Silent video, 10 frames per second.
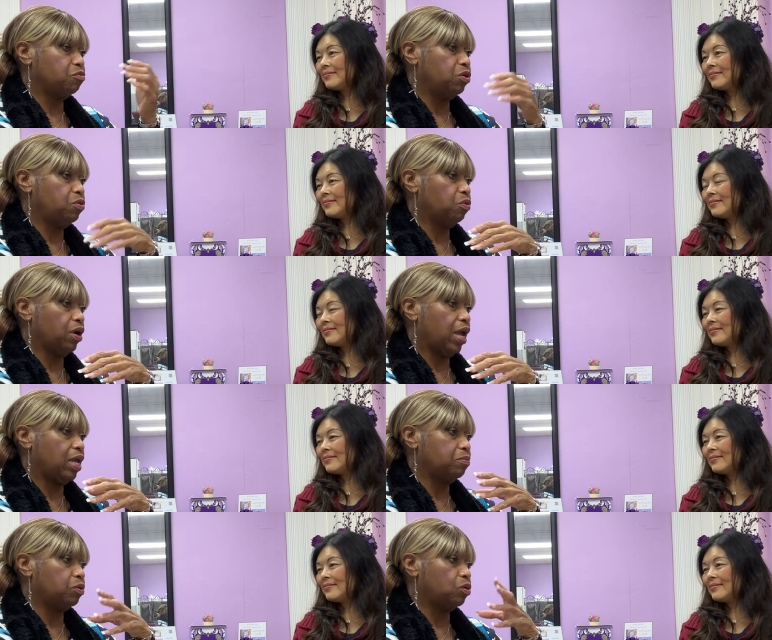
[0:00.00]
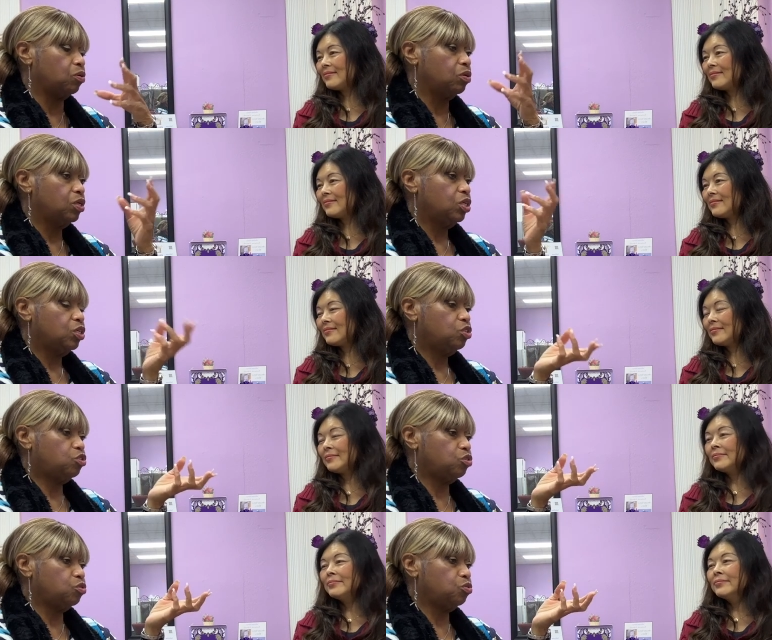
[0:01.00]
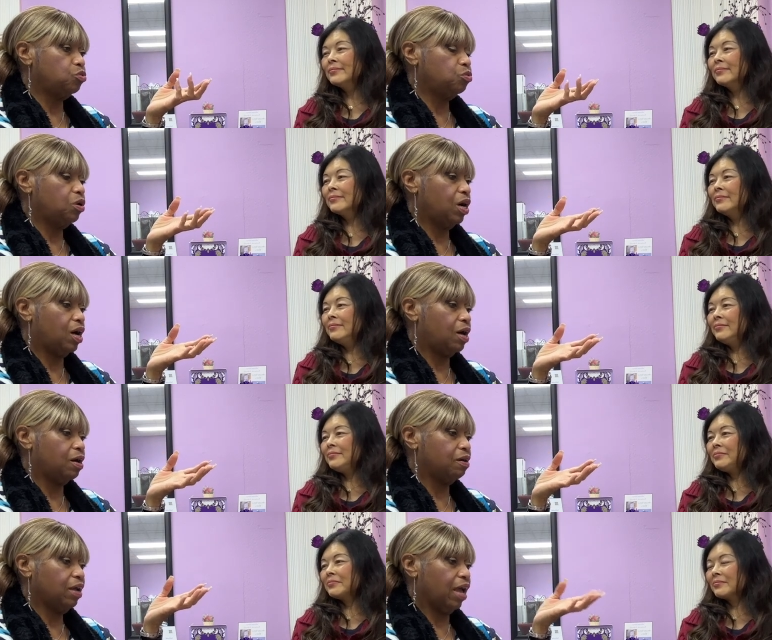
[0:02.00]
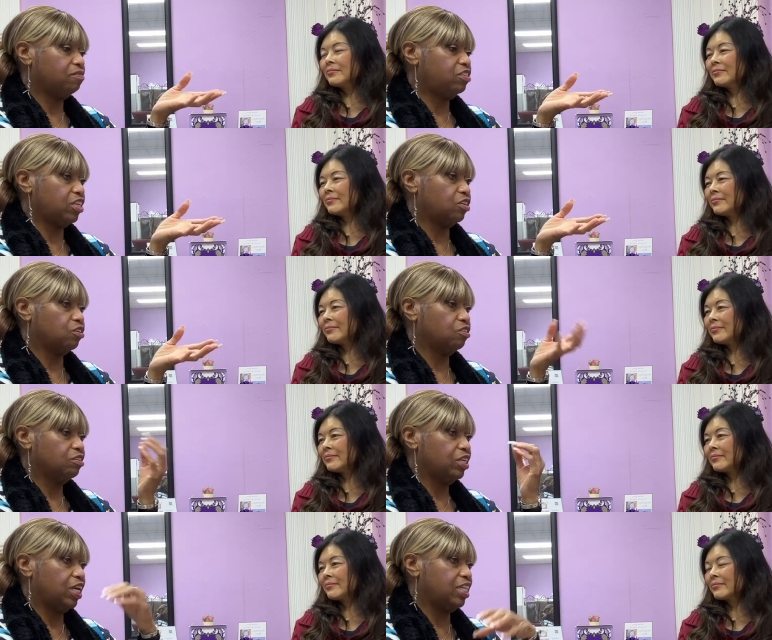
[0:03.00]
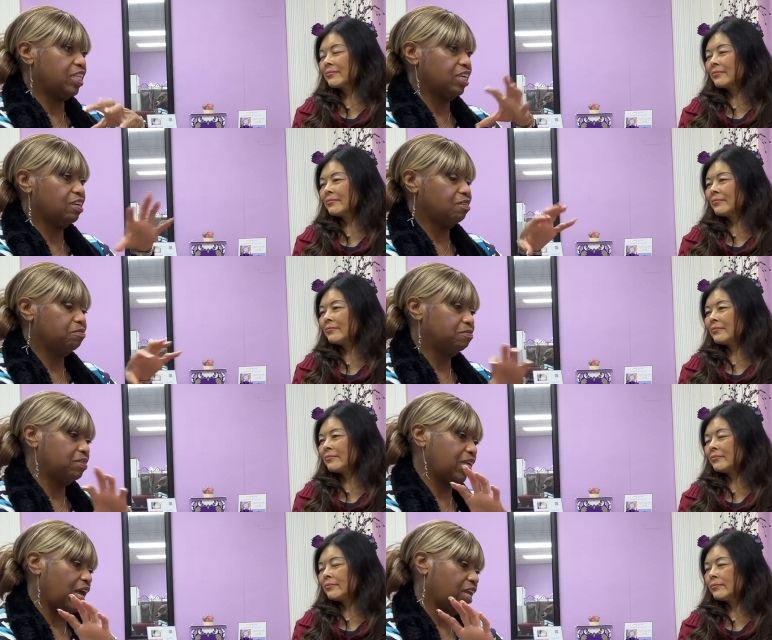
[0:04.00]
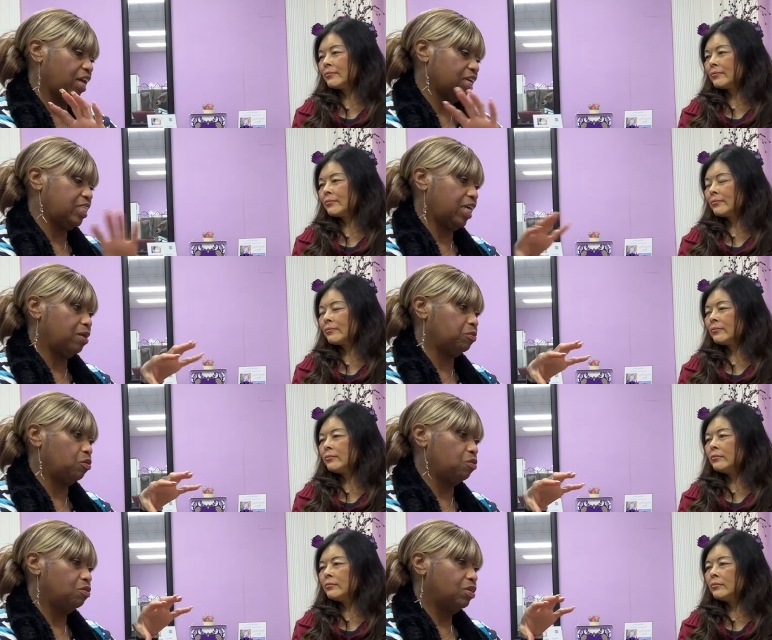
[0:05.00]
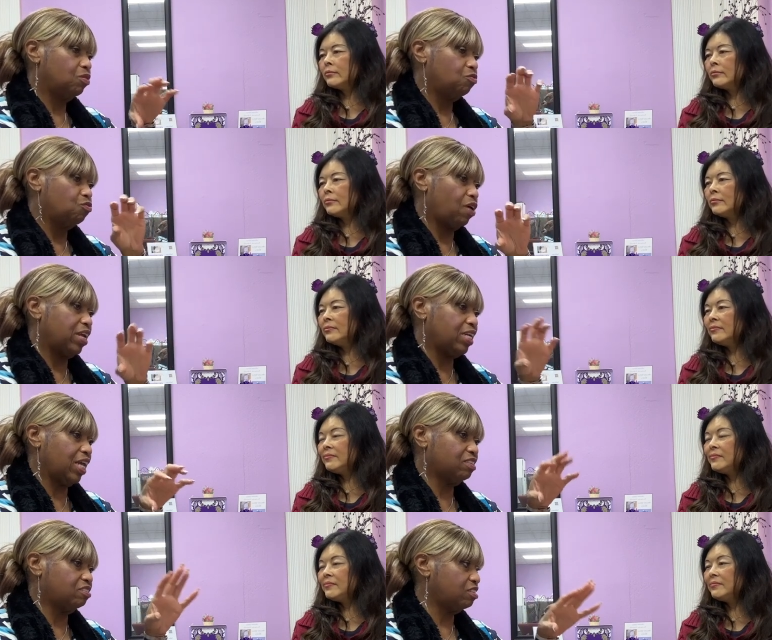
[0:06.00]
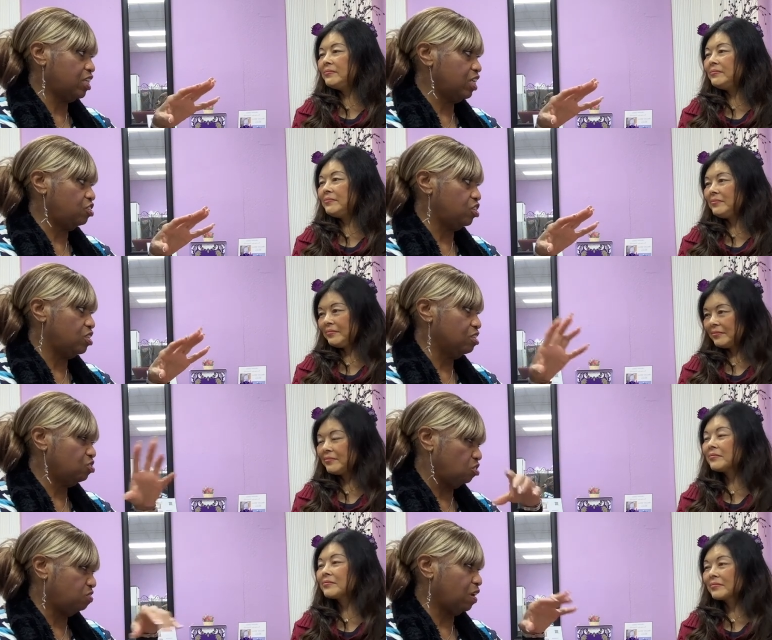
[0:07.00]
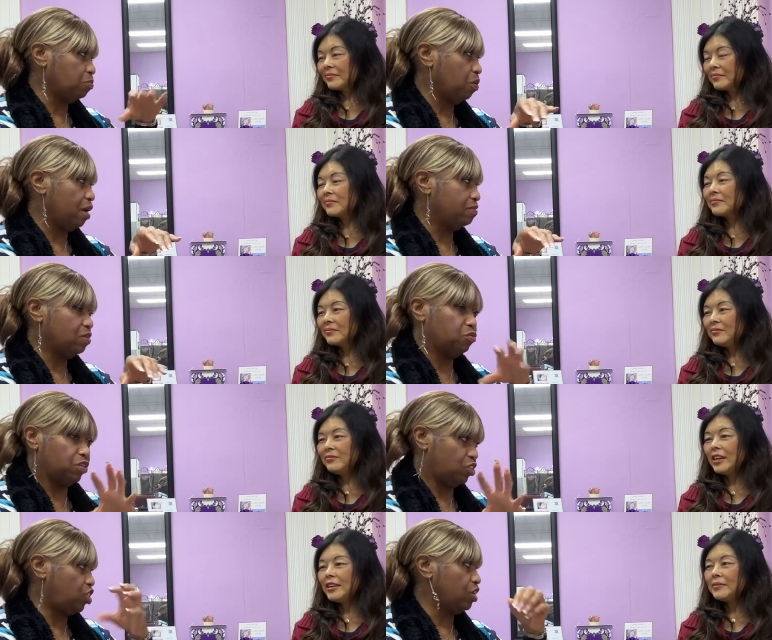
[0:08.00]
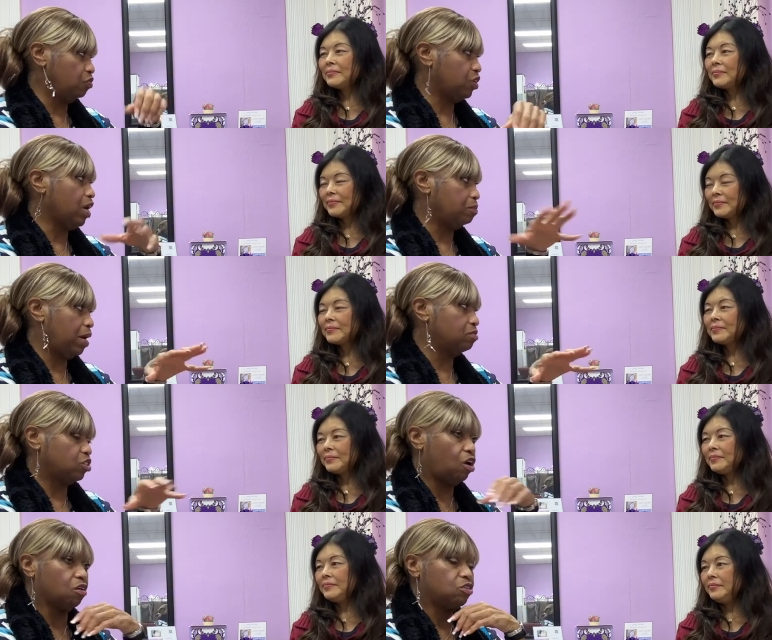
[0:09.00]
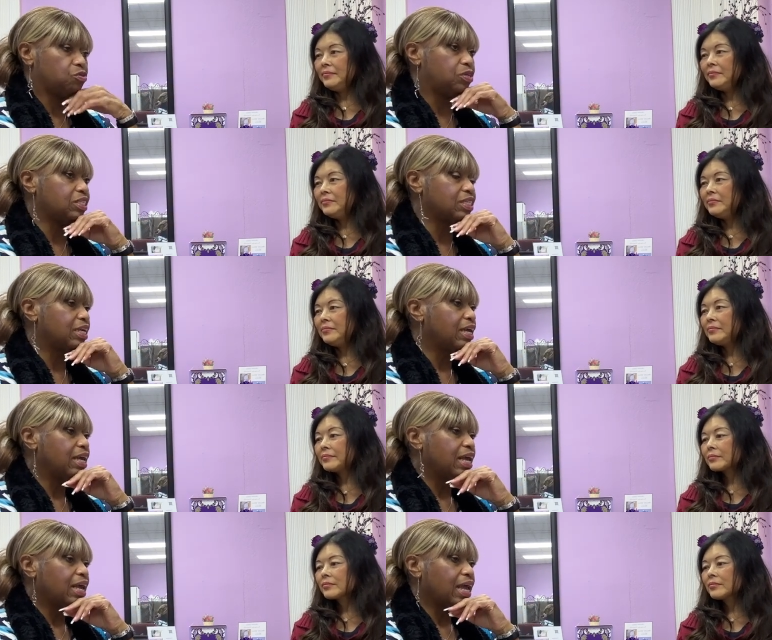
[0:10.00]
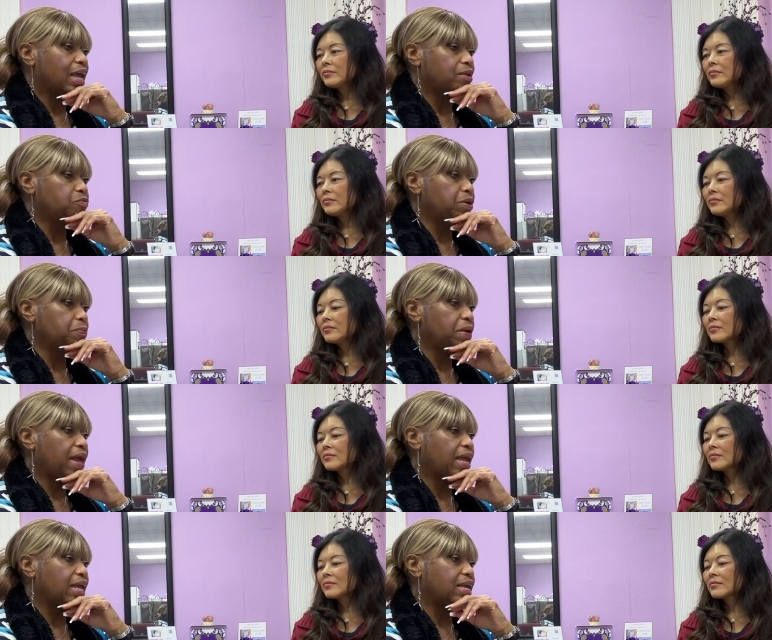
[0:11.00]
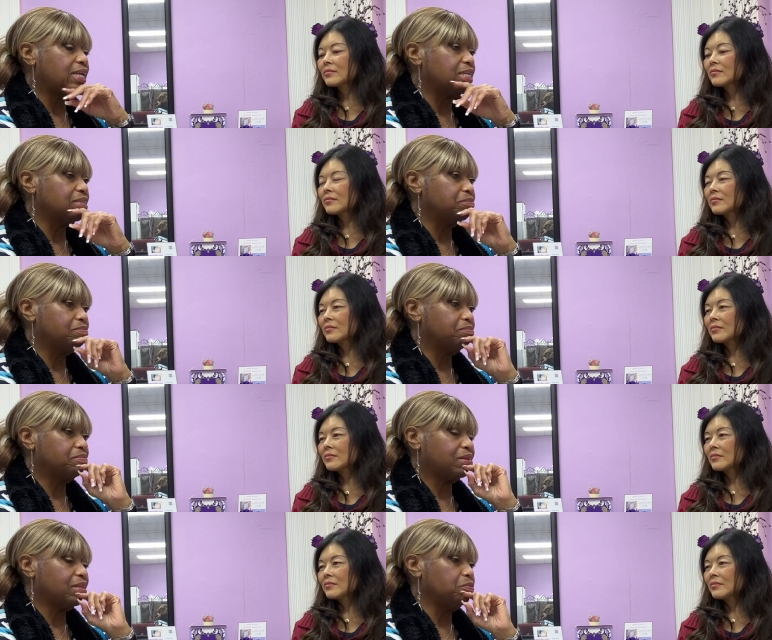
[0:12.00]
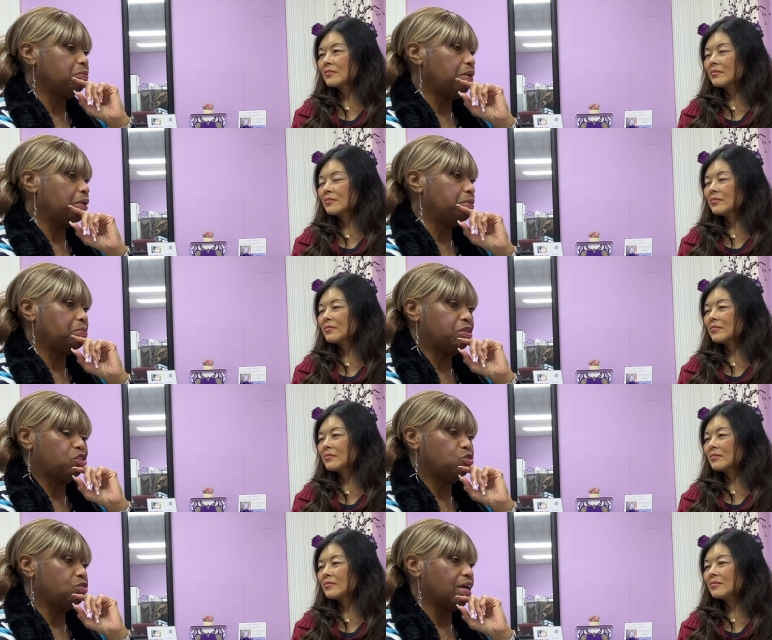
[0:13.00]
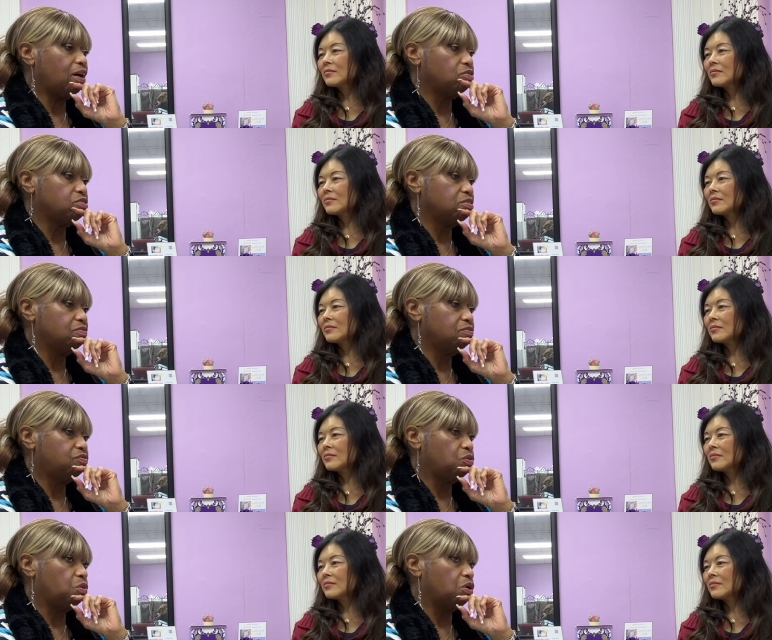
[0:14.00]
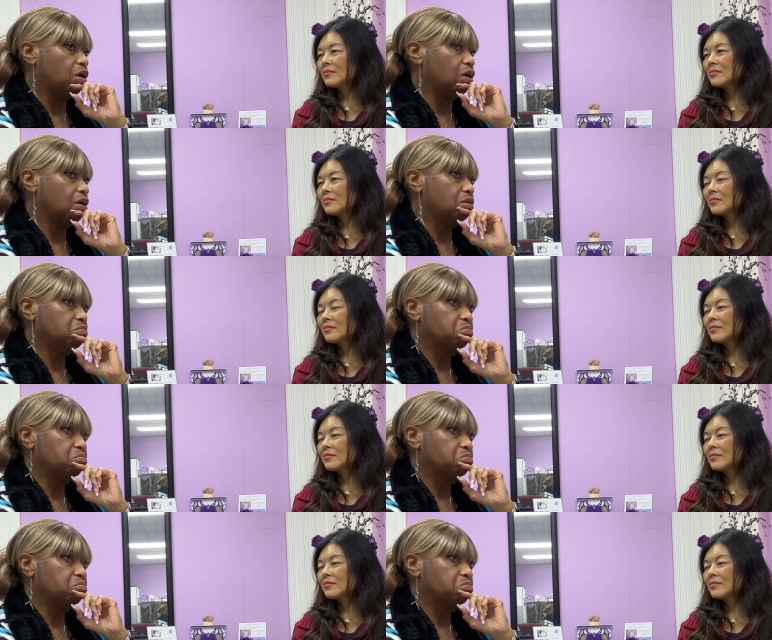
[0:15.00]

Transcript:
Speaker 1: we were able to uh, have dinner in the, they had like a table right next to the kitchen, sort of like private, where right. the chef would come out and talk to us. And we paid, I think we paid maybe two thousand for